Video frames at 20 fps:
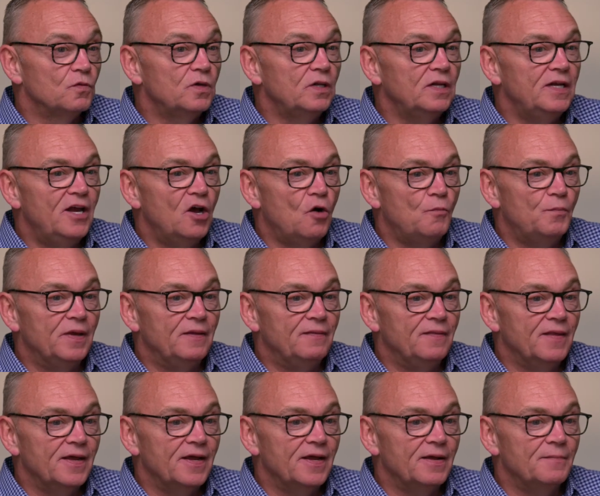really
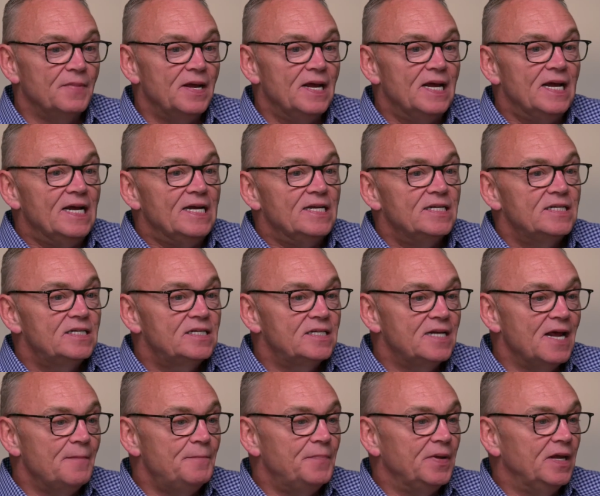helping them
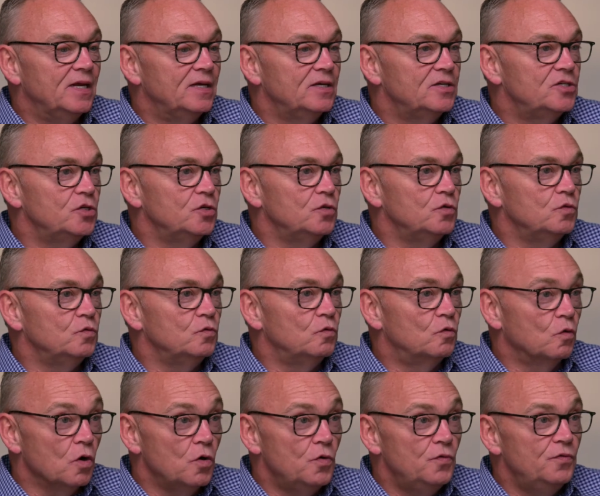step into
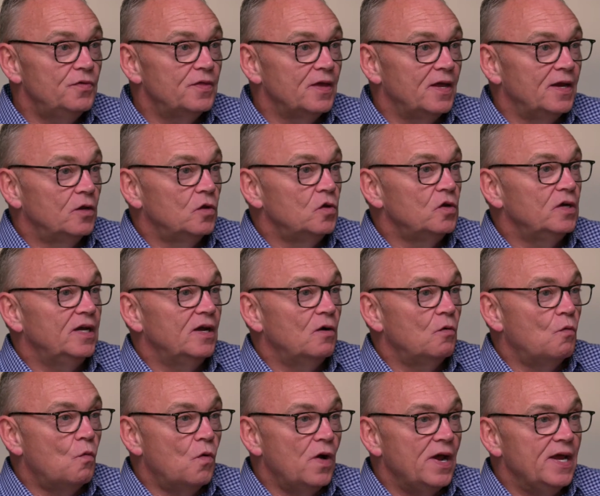growth and look
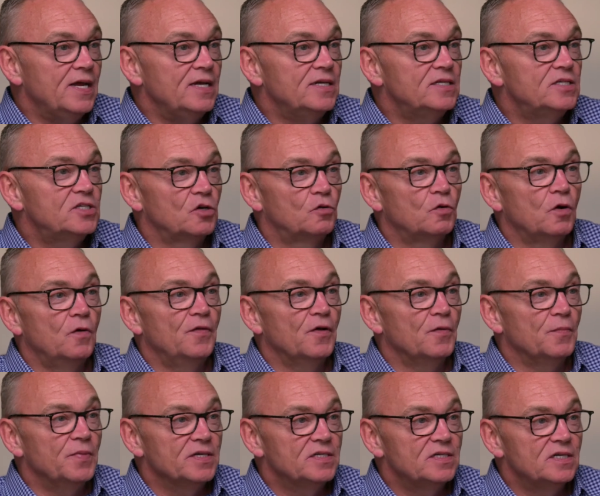at ways to grow
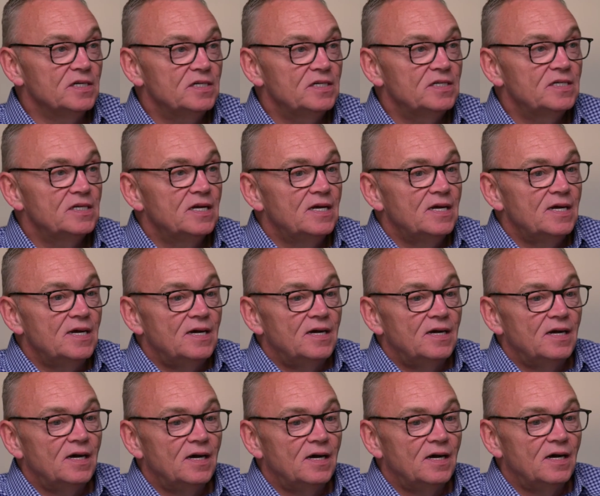their business
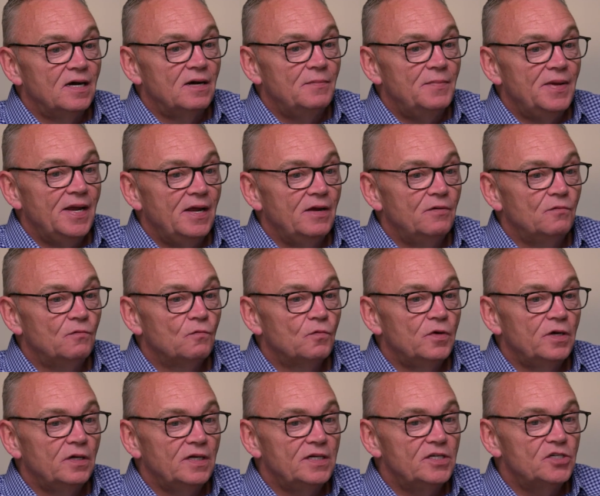and
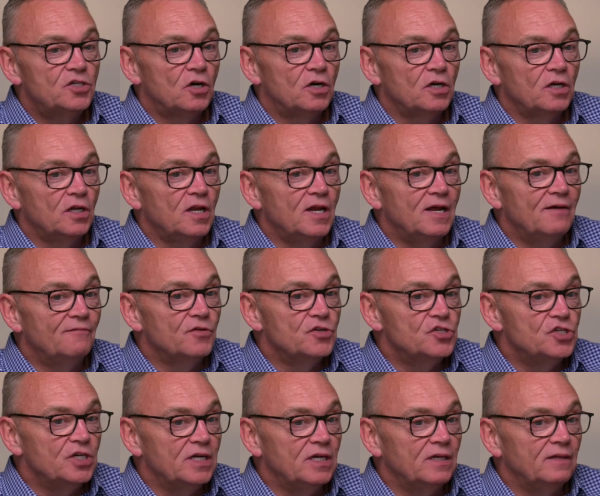really start
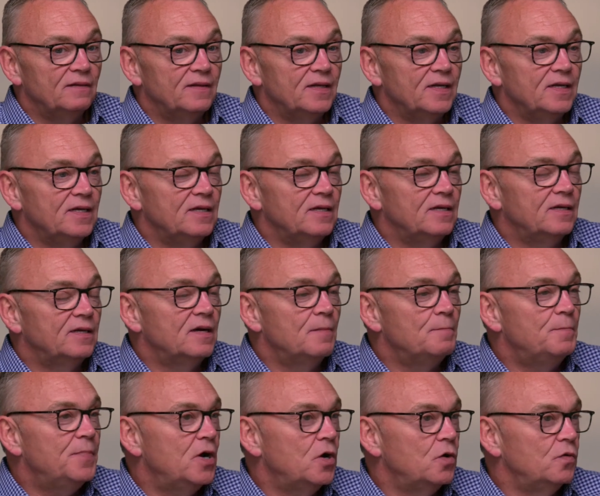leveraging the
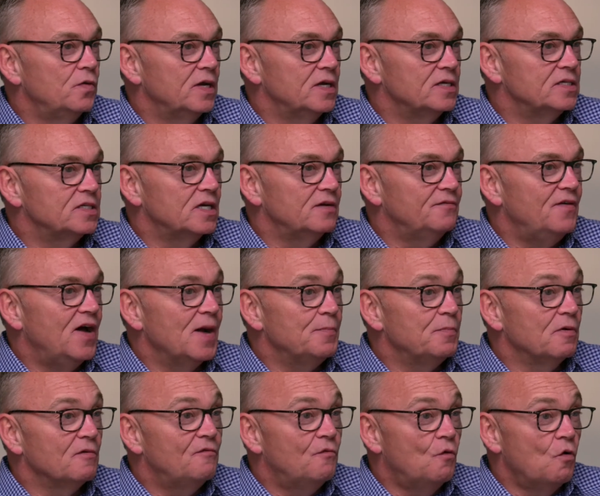components of high
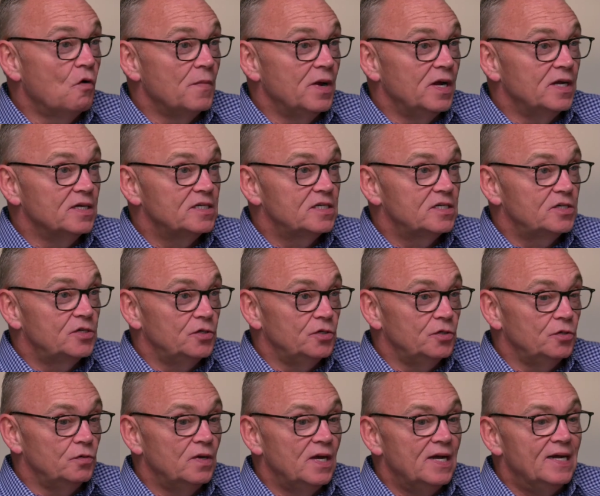performance to